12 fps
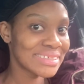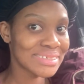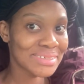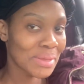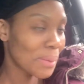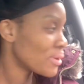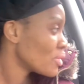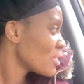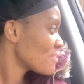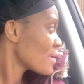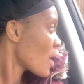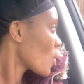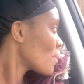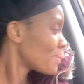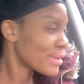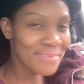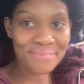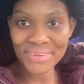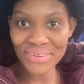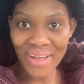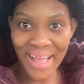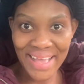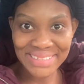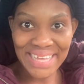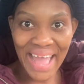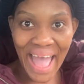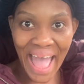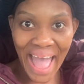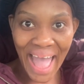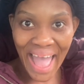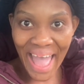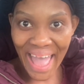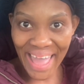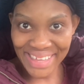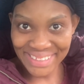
I don't know if you come on the video. Say hi.